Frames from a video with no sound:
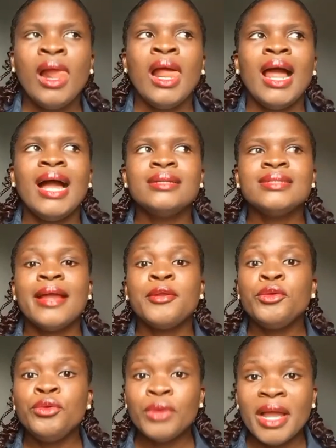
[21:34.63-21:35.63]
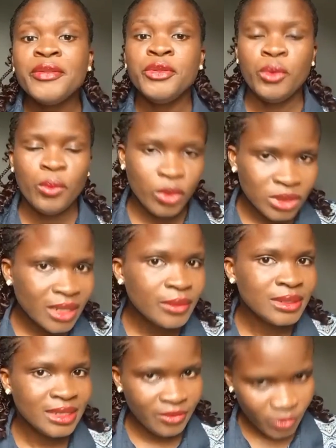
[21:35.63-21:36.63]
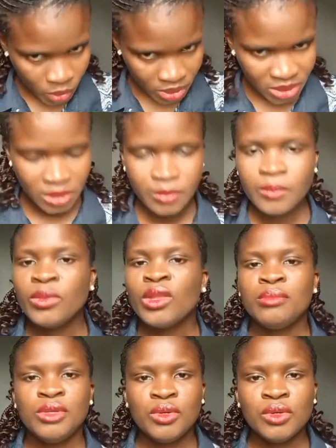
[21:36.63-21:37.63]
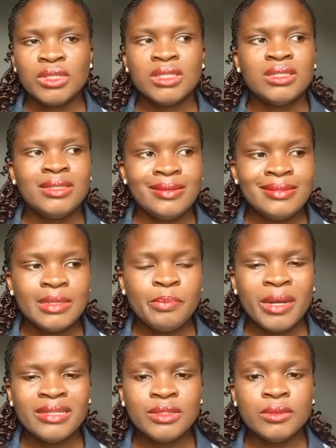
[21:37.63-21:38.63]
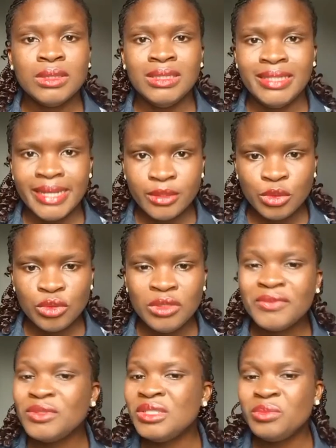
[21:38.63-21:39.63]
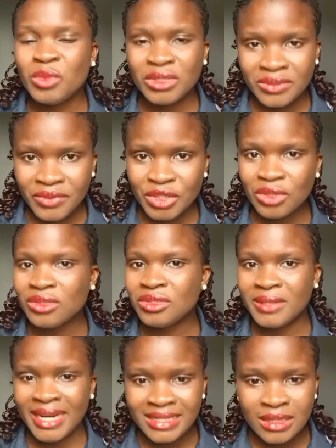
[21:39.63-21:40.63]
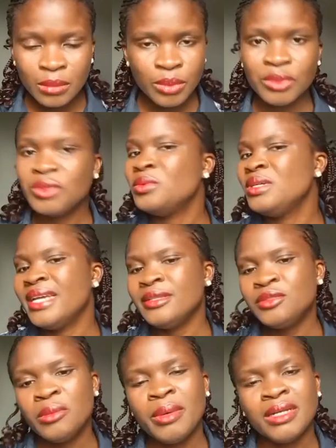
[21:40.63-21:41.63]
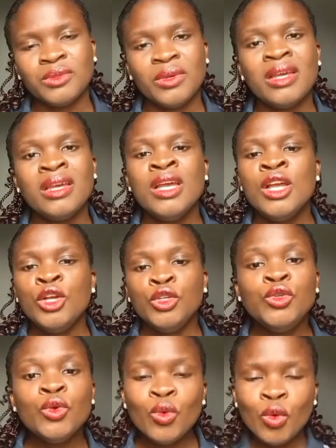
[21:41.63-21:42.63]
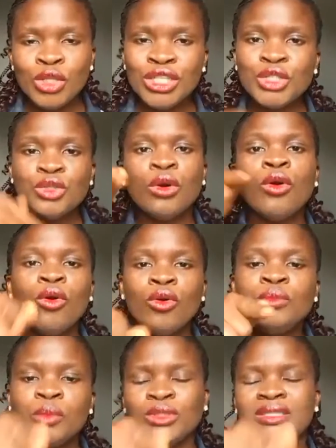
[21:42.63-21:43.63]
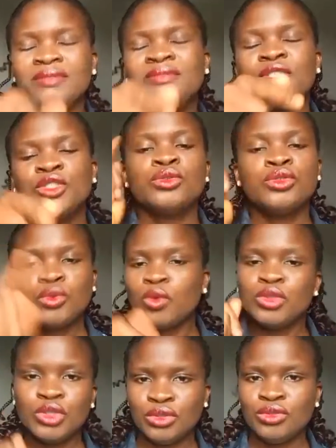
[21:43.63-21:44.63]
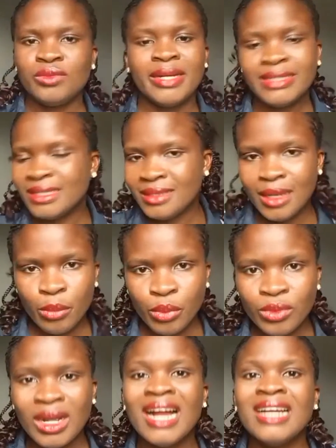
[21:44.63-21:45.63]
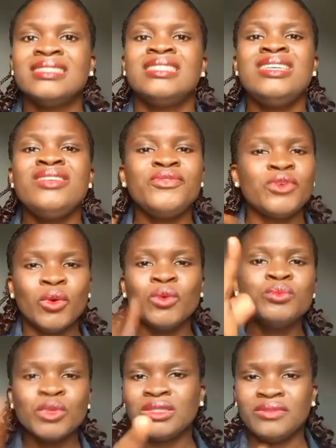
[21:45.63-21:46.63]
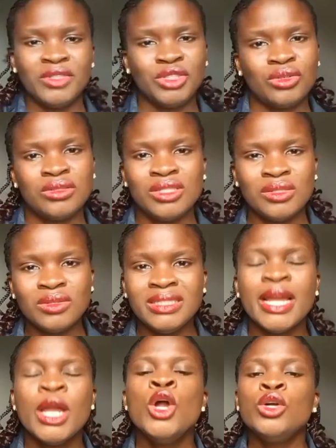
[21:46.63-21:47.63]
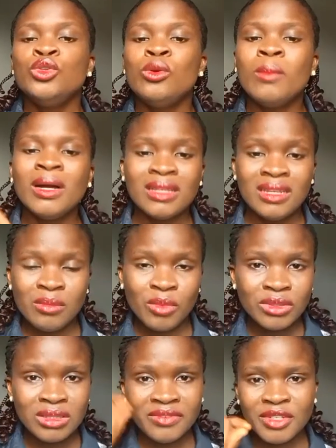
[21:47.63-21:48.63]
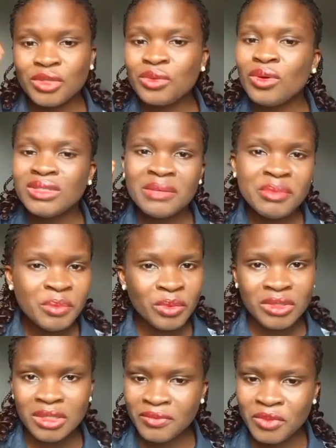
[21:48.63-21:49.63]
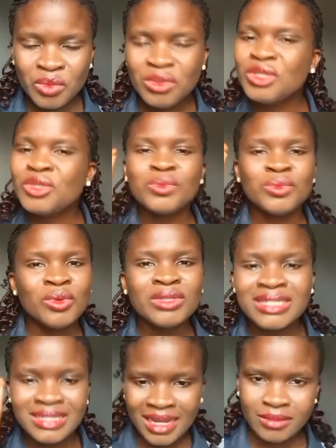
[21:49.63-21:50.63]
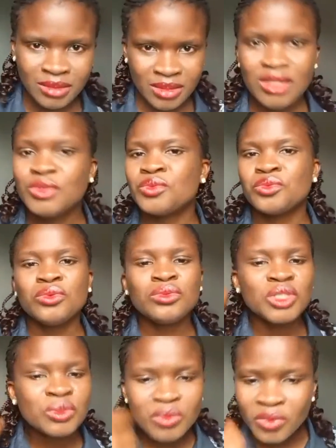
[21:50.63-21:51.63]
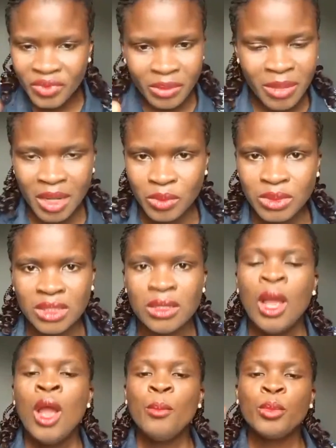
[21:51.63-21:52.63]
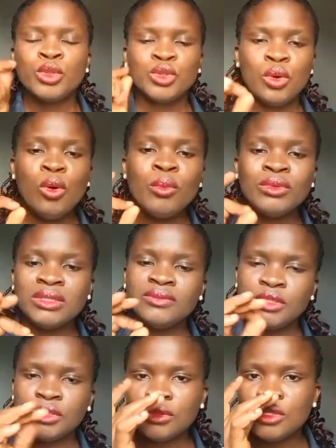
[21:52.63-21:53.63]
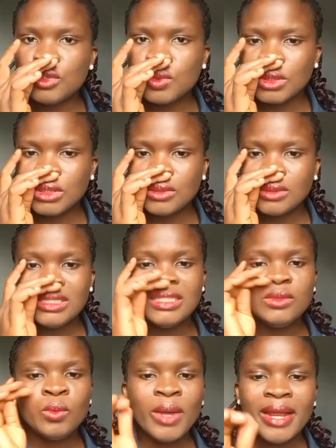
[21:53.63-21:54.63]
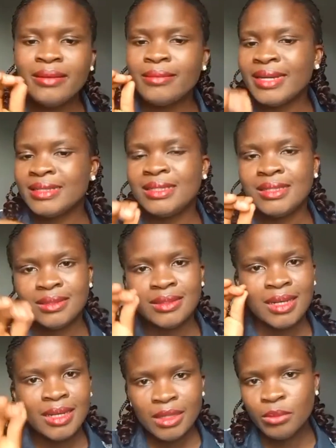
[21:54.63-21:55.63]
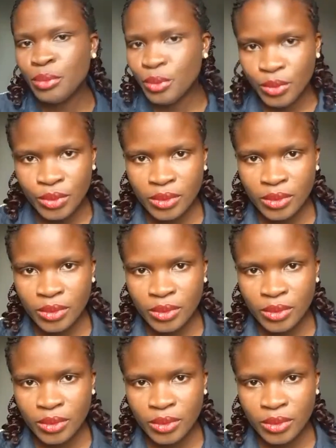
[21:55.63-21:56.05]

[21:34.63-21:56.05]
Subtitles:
And I knew what I was avoiding, because there is a part you will get to. If you need motivation to write a book, you will get to a part where you need your own motivation to continue writing that book. And if your own motivation is not there, no matter the motivation other people give you, it will not stand, it will not move a mountain. But your own motivation is what you need when writing a book.